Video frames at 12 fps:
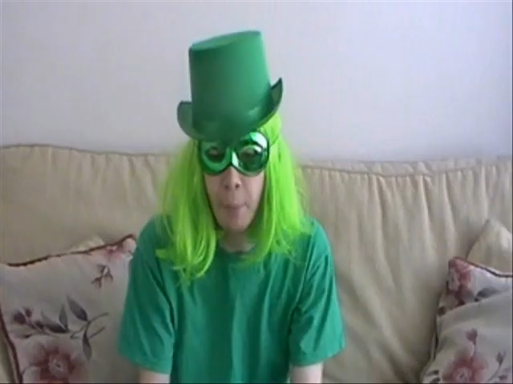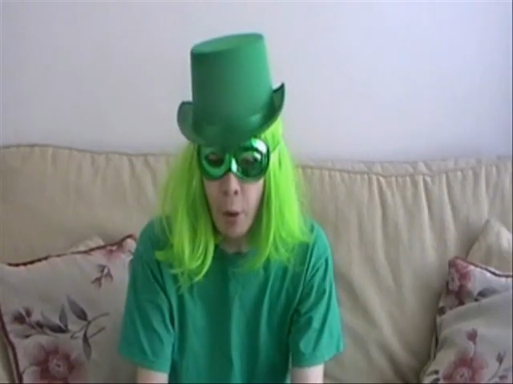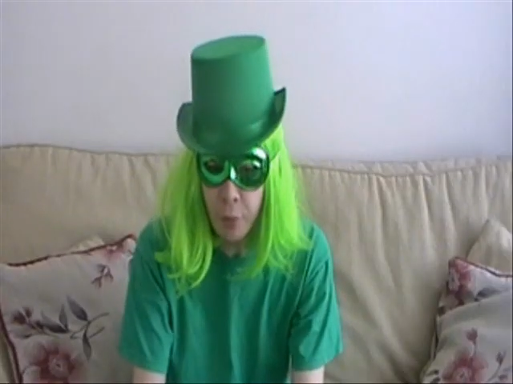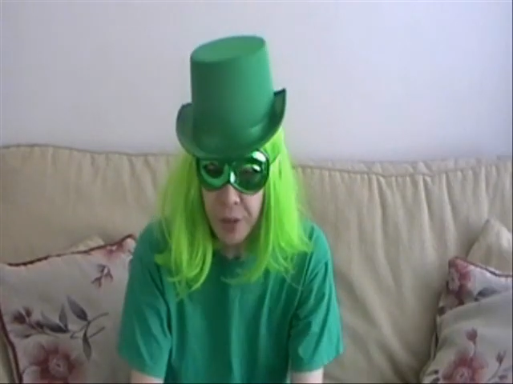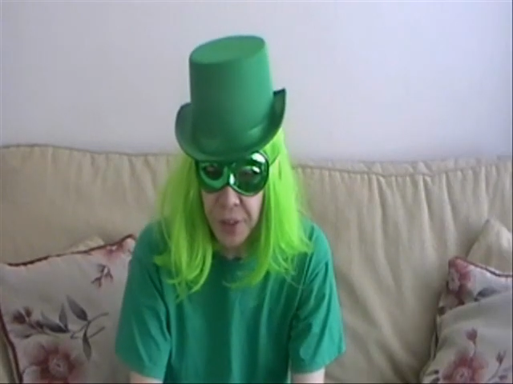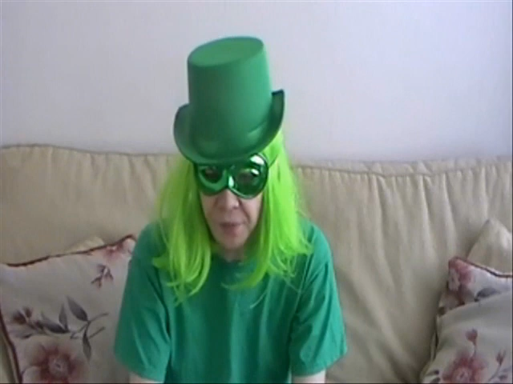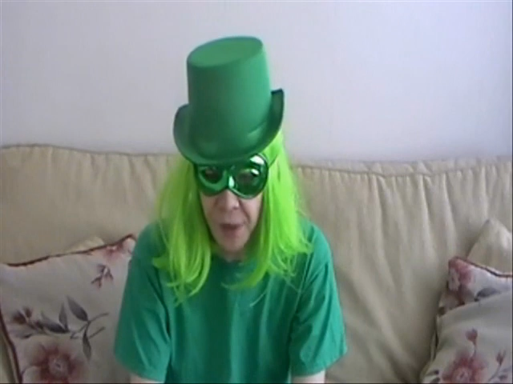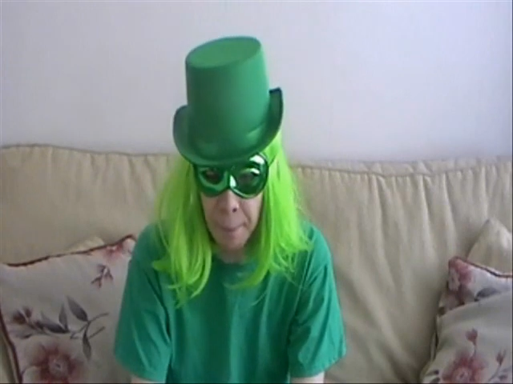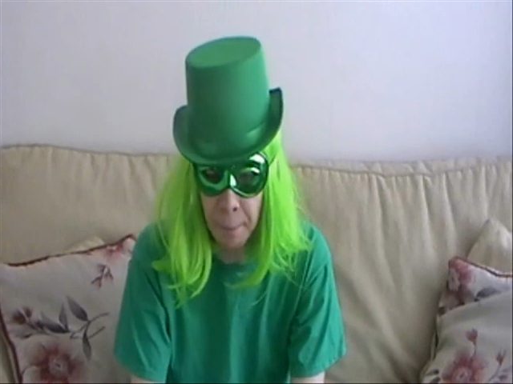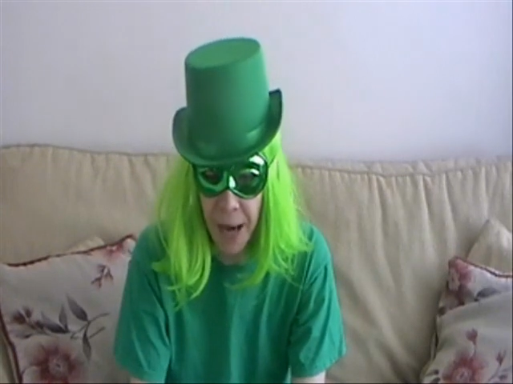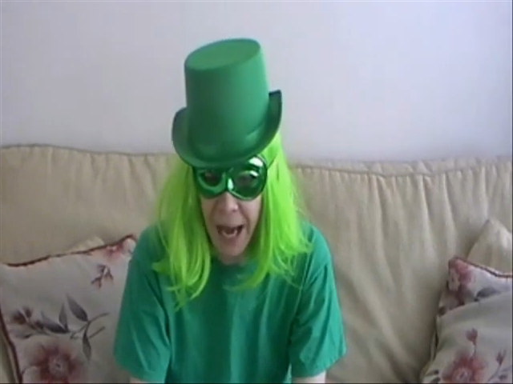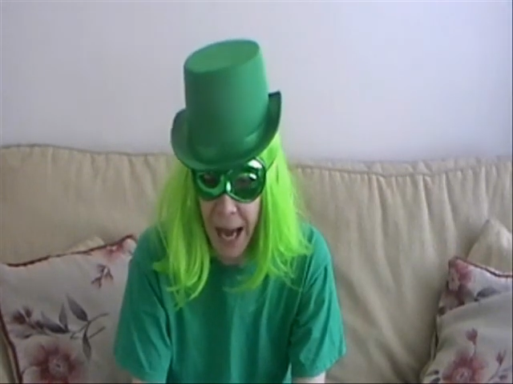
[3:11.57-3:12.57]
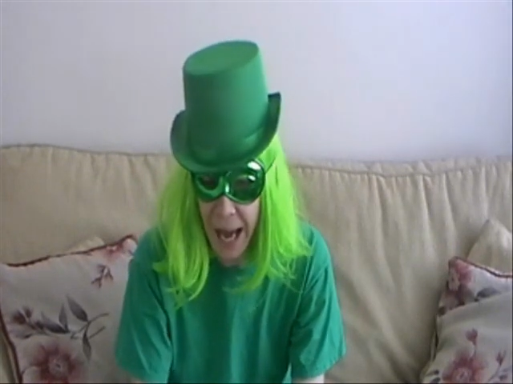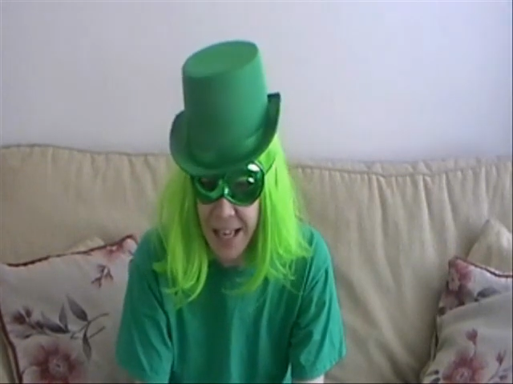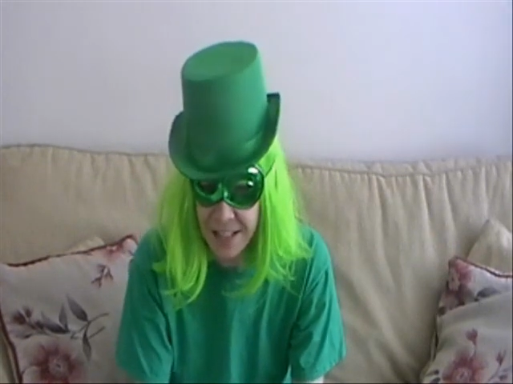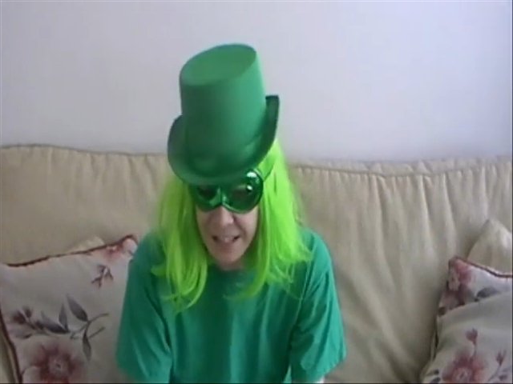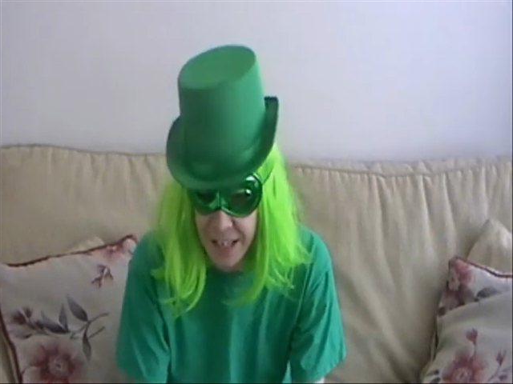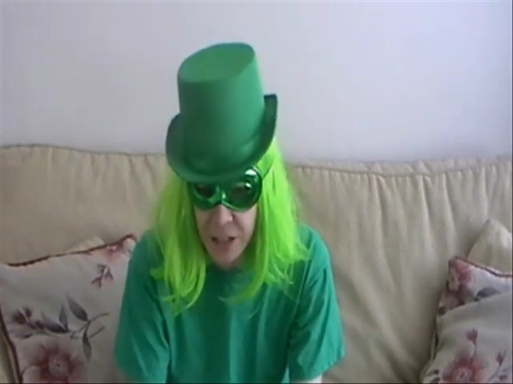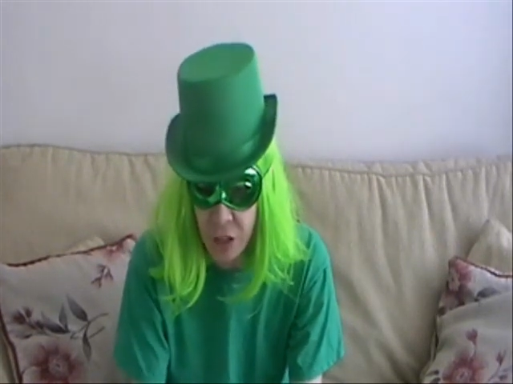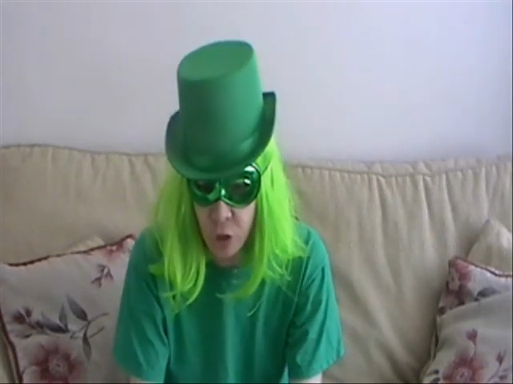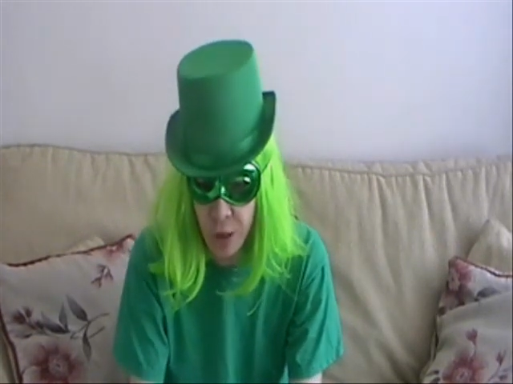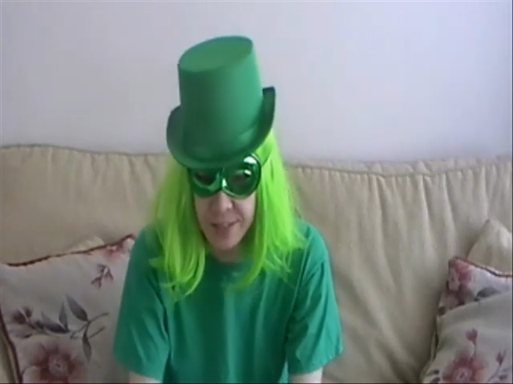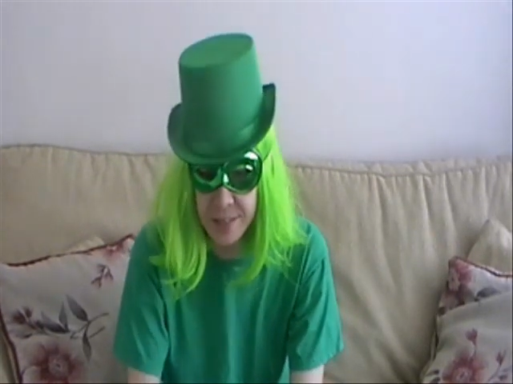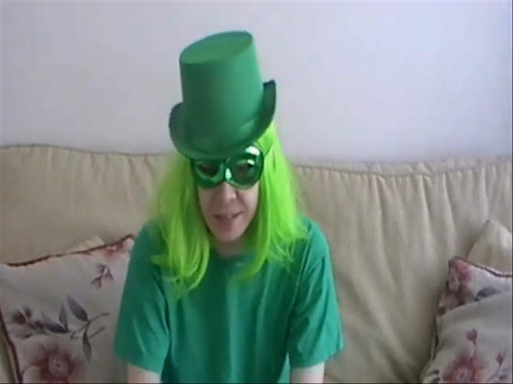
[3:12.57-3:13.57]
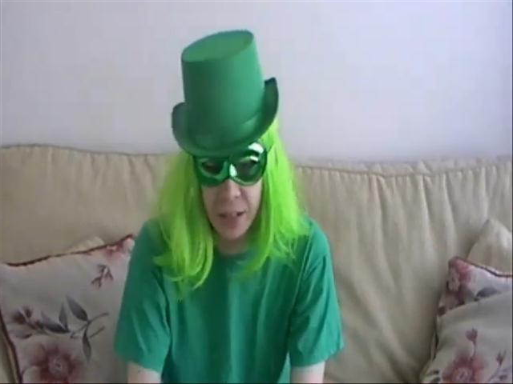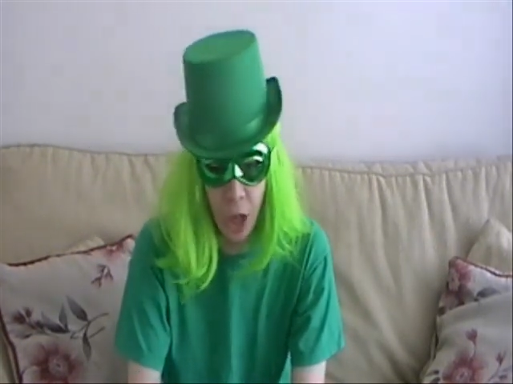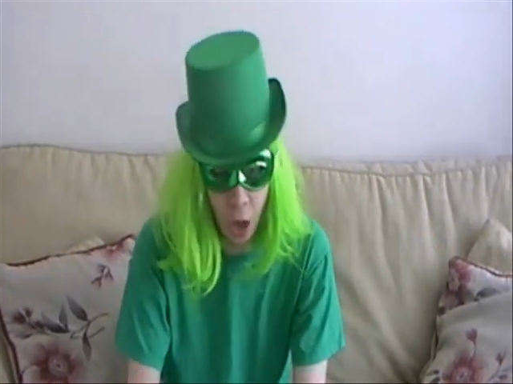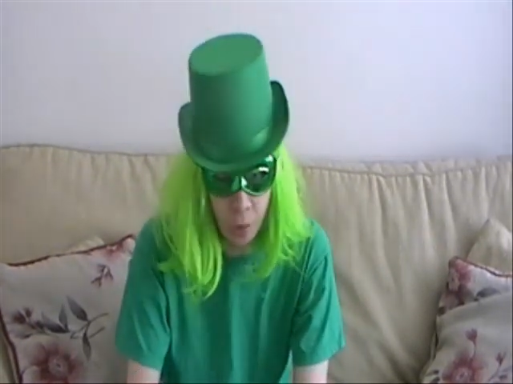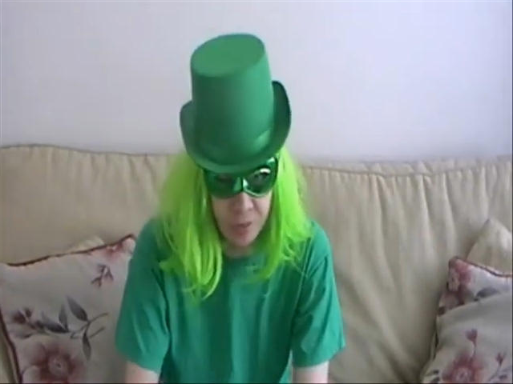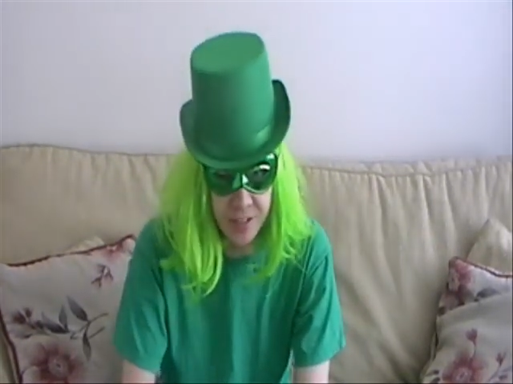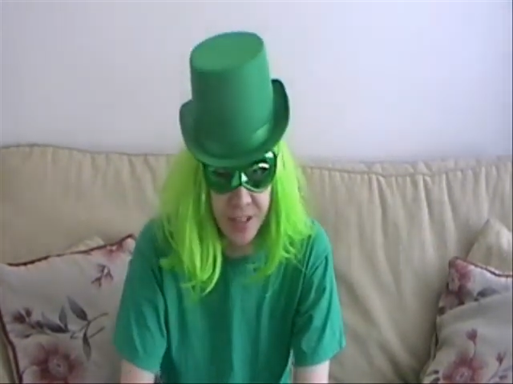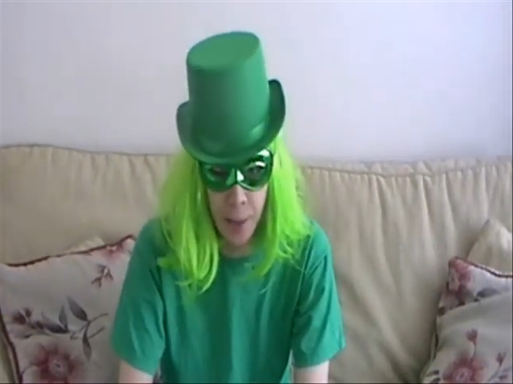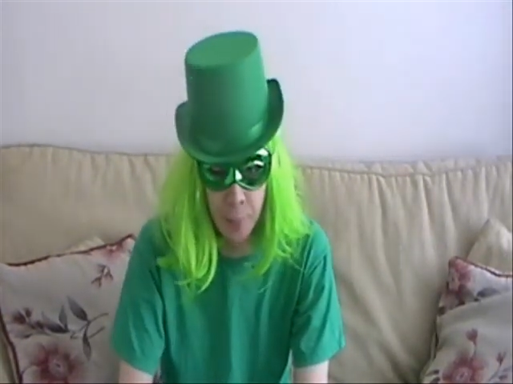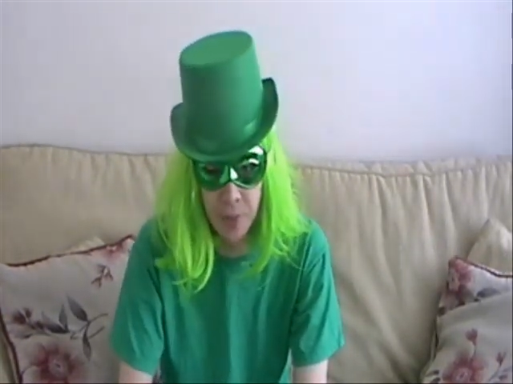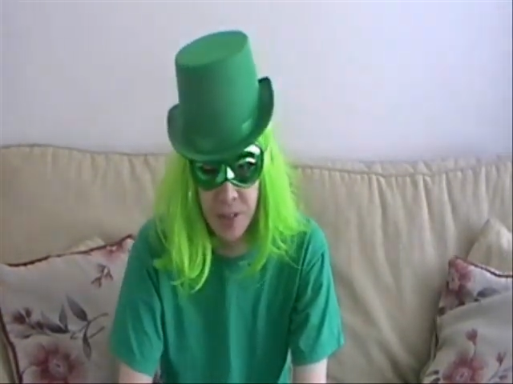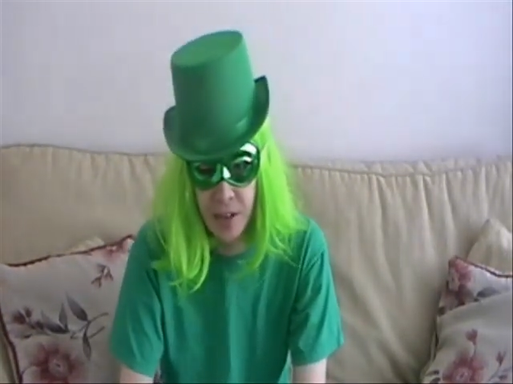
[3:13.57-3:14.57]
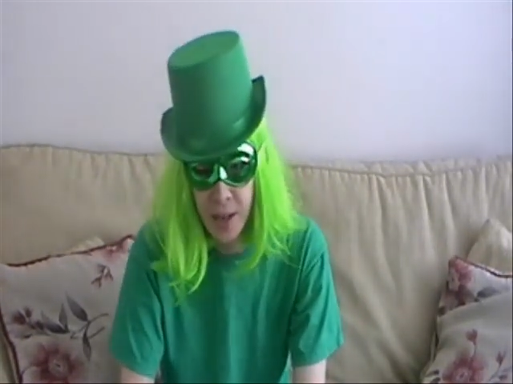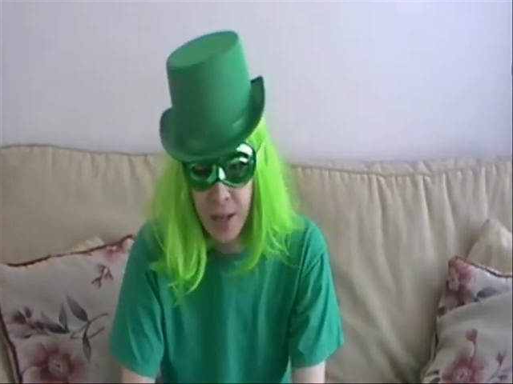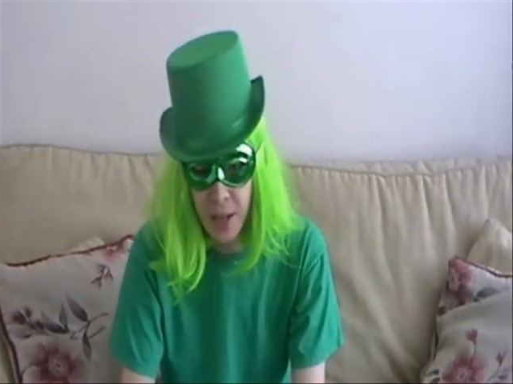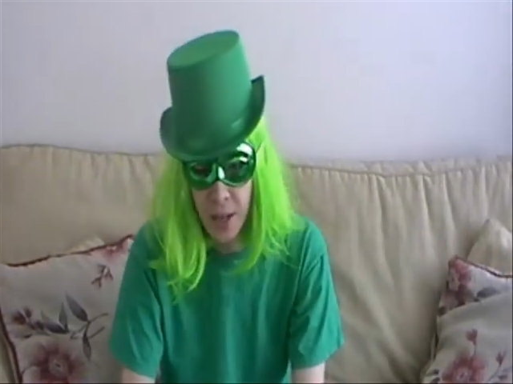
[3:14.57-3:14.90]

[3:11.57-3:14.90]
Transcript: Mona the Vampire has an interesting concept,